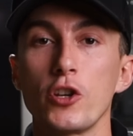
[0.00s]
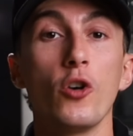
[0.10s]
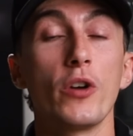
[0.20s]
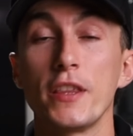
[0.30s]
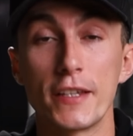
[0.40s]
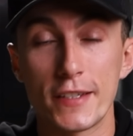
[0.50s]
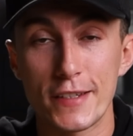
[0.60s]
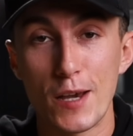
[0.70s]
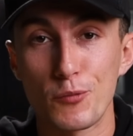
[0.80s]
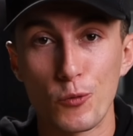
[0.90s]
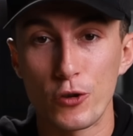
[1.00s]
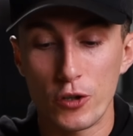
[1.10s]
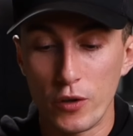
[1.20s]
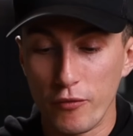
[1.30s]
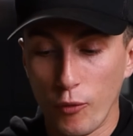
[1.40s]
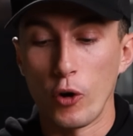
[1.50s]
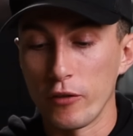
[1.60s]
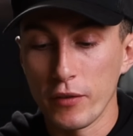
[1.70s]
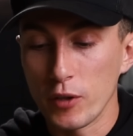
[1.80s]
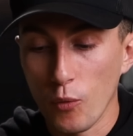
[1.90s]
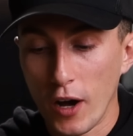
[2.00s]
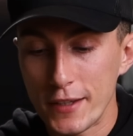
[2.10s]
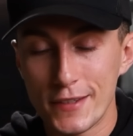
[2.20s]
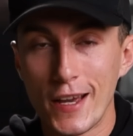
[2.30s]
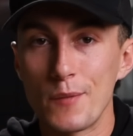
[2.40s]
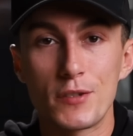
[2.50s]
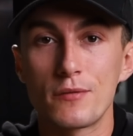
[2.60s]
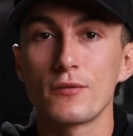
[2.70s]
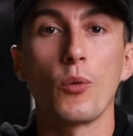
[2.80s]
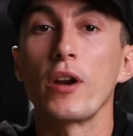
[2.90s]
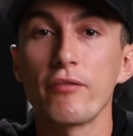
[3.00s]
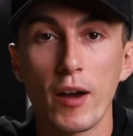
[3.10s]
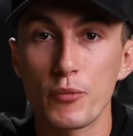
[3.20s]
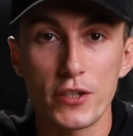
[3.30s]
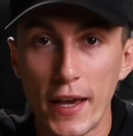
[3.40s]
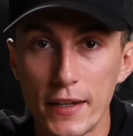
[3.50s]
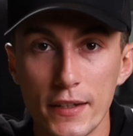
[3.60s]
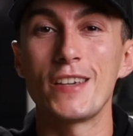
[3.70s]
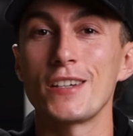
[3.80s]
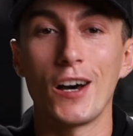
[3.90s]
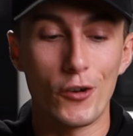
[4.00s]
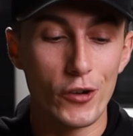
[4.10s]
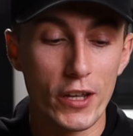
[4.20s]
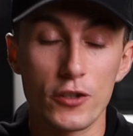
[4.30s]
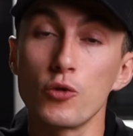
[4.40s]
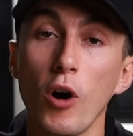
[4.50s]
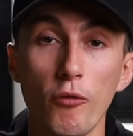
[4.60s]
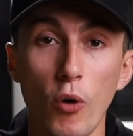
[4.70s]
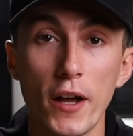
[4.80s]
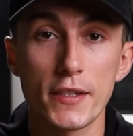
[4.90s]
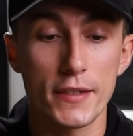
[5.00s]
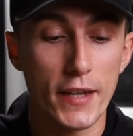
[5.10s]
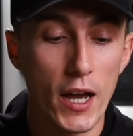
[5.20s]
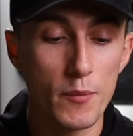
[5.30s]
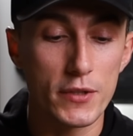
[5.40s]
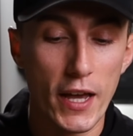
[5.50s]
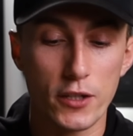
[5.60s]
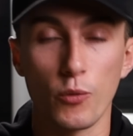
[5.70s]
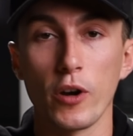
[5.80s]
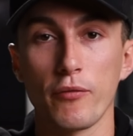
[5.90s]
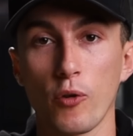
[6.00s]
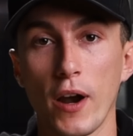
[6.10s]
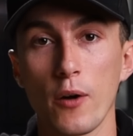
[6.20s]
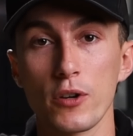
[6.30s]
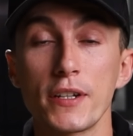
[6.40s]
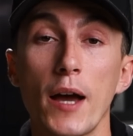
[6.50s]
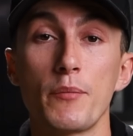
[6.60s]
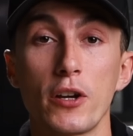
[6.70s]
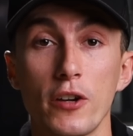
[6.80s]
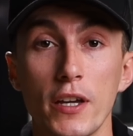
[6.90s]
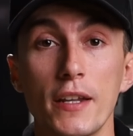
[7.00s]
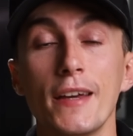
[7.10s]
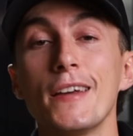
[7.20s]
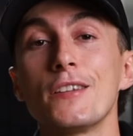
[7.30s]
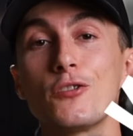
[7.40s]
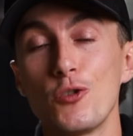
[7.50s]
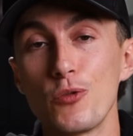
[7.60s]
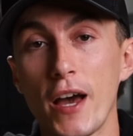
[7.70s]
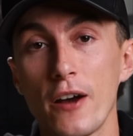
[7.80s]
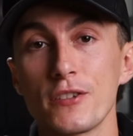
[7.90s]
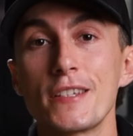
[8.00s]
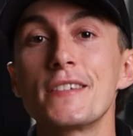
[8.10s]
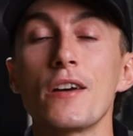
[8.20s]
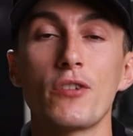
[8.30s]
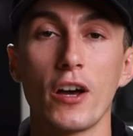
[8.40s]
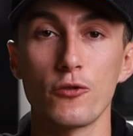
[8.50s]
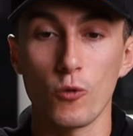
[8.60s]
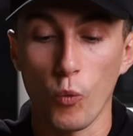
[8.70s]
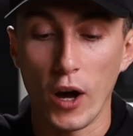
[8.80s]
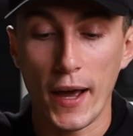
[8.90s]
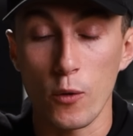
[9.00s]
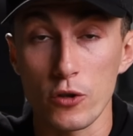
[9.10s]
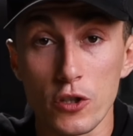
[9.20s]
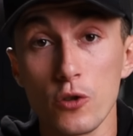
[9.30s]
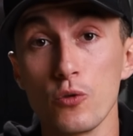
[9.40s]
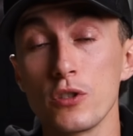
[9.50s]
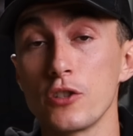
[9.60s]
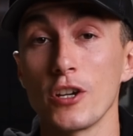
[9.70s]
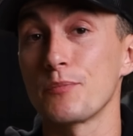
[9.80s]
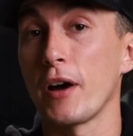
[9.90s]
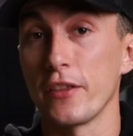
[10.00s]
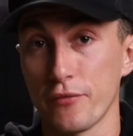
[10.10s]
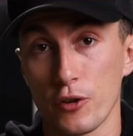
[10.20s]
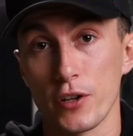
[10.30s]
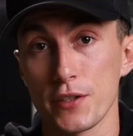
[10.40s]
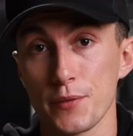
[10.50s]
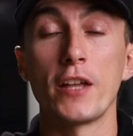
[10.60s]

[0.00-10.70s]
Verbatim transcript: So in this example, we're doing 450 watts times 25% is 112 watts times that 24-hour time period. 2,700 watt hours used just by the furnace.